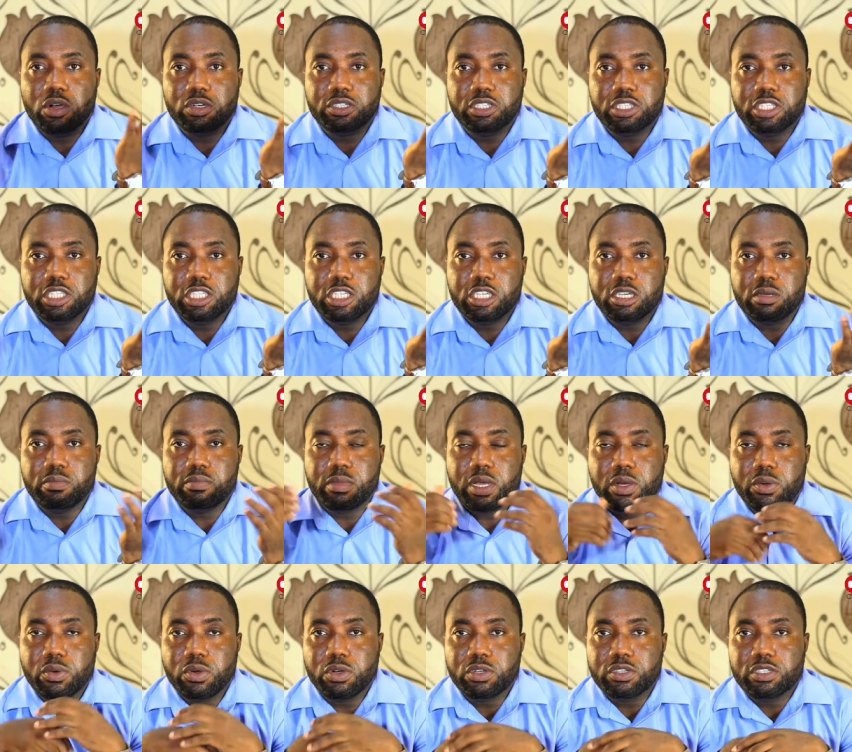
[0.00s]
or she
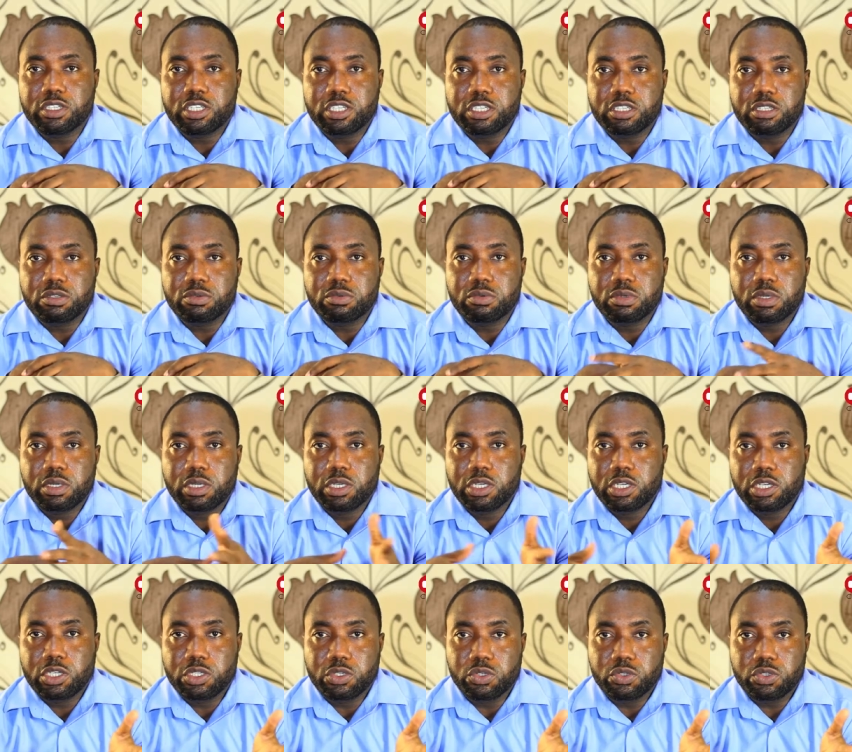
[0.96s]
may continue
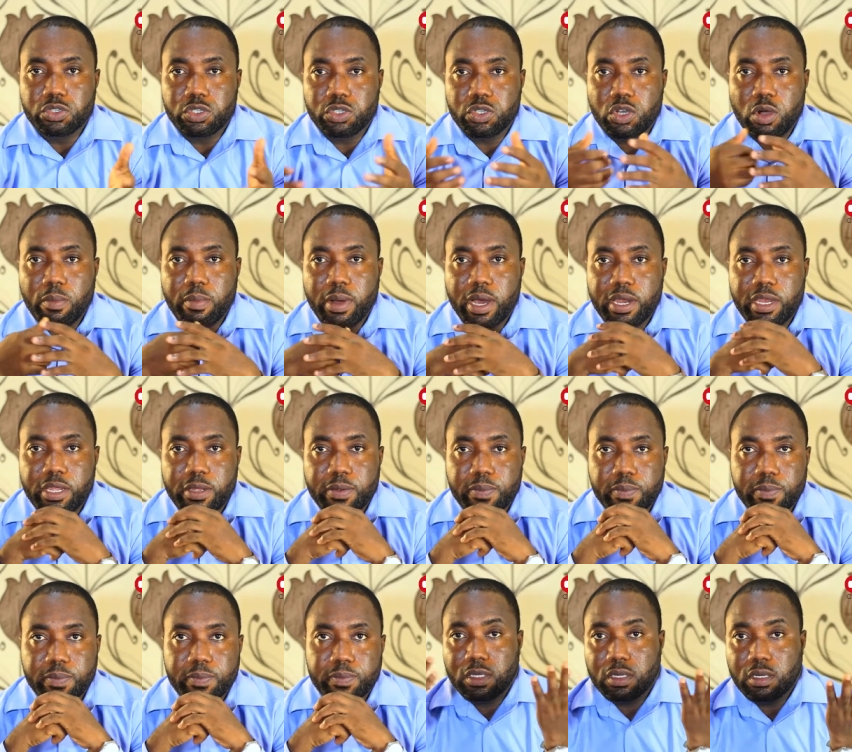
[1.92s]
using your money
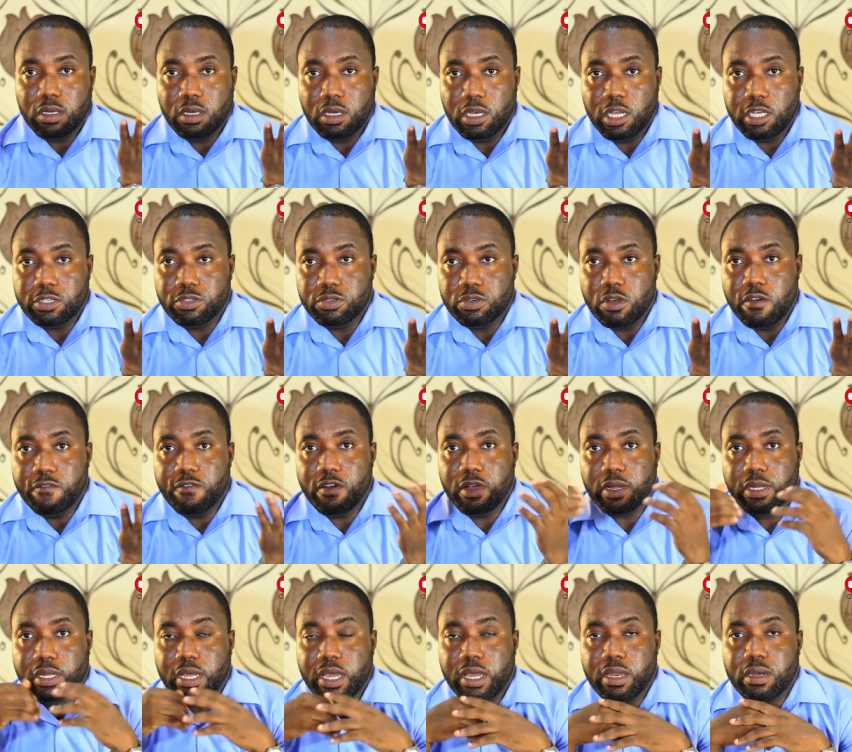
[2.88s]
let's not
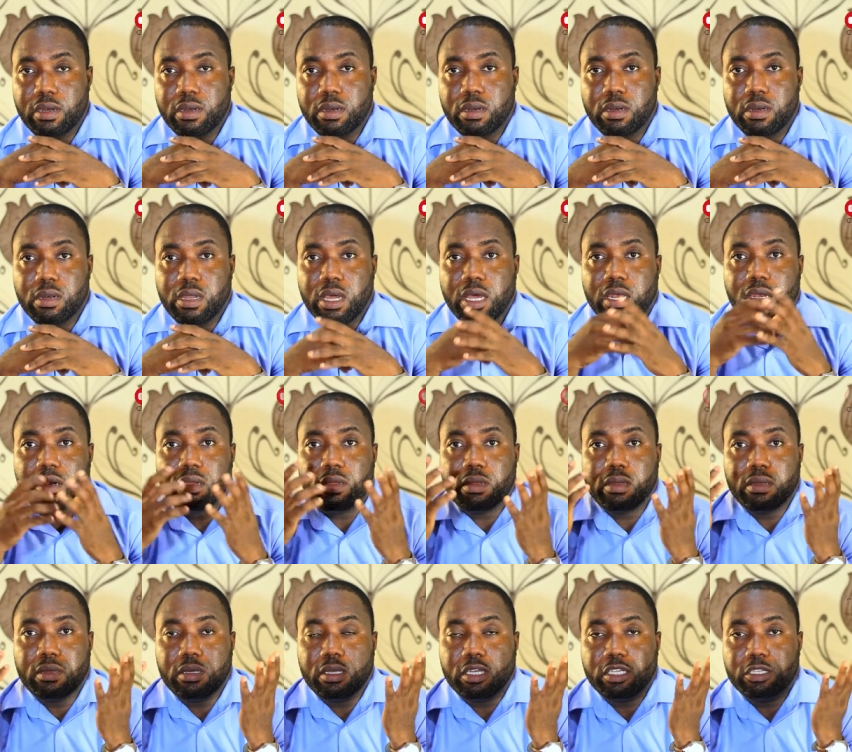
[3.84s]
forget that
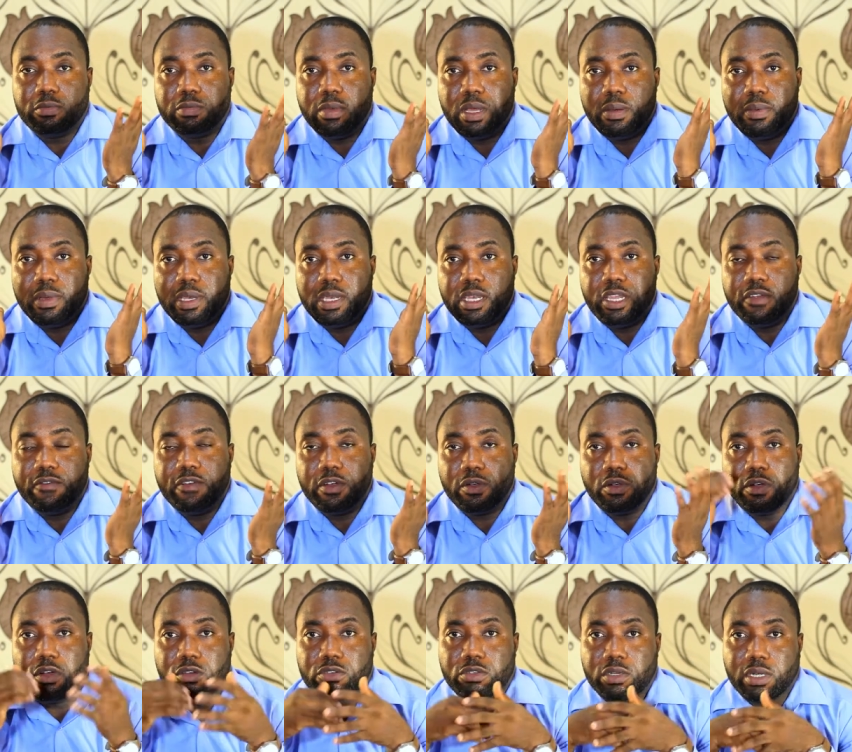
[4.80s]
it may be
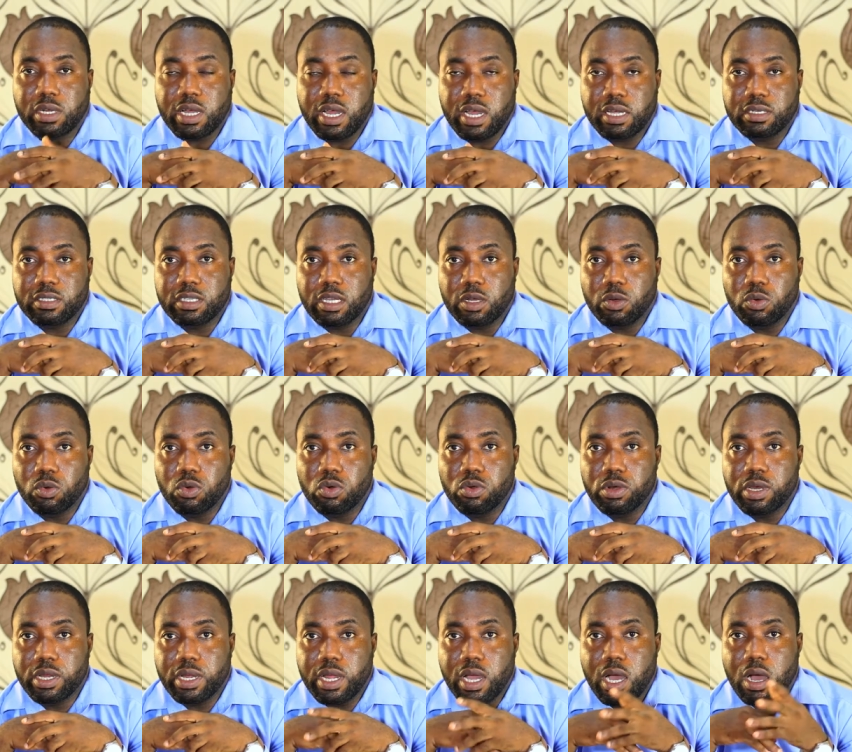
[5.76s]
difficult to cut a
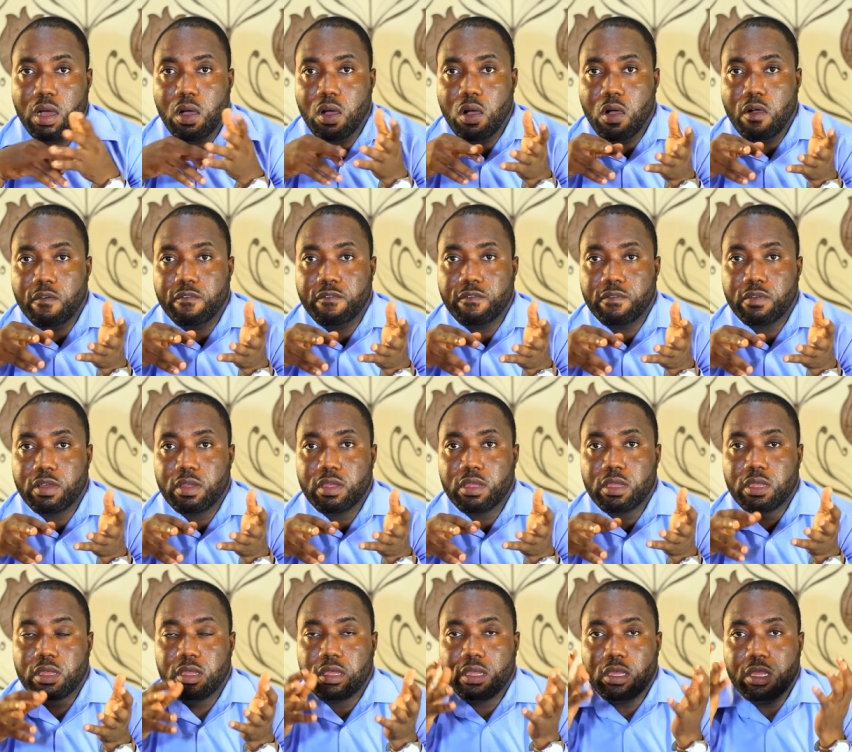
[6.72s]
gold digger off
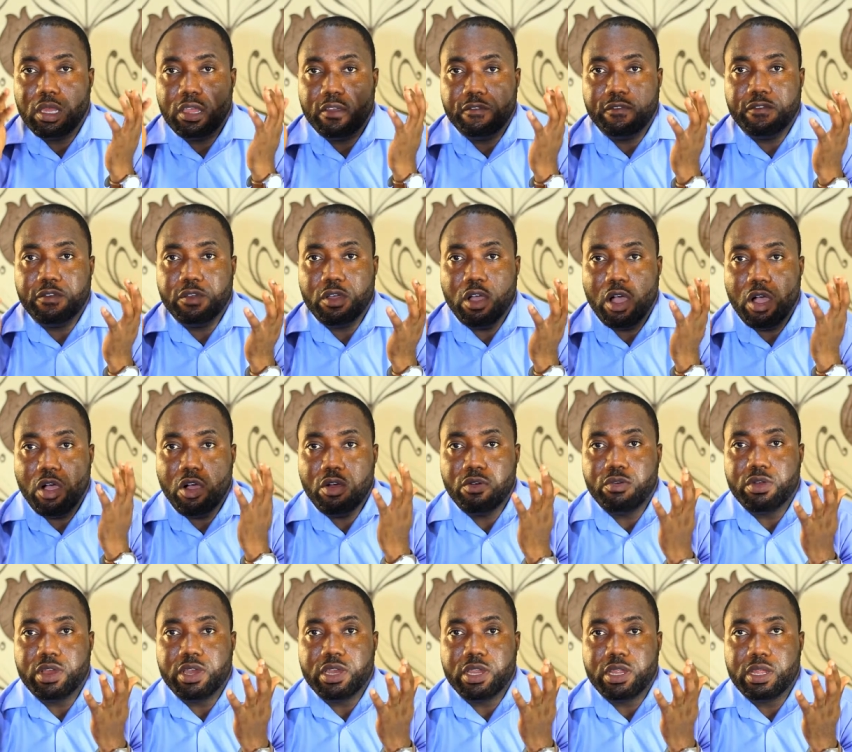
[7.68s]
if you are
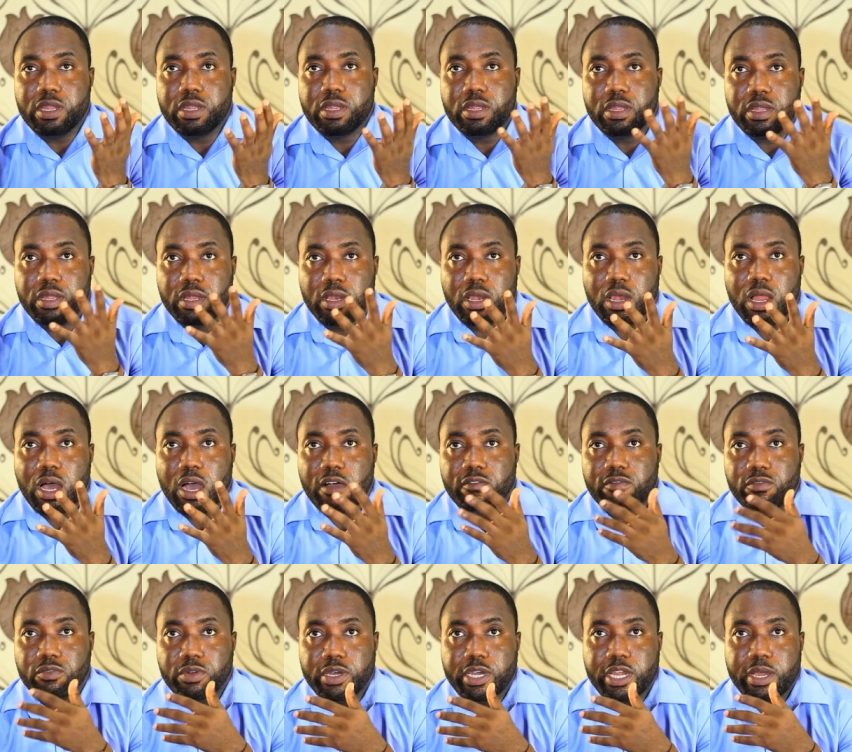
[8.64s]
already in
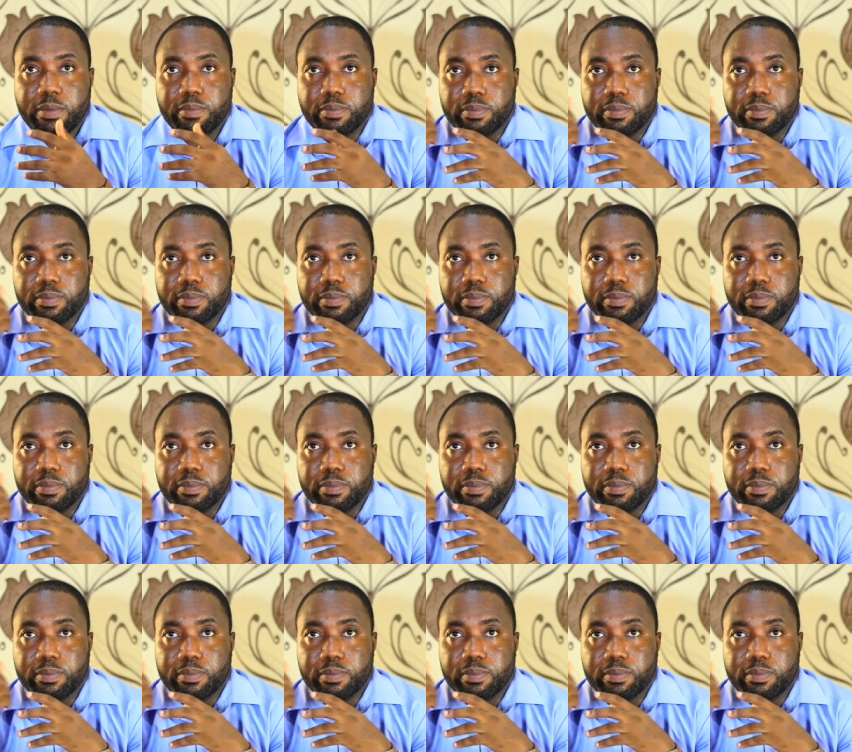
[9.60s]
love with them.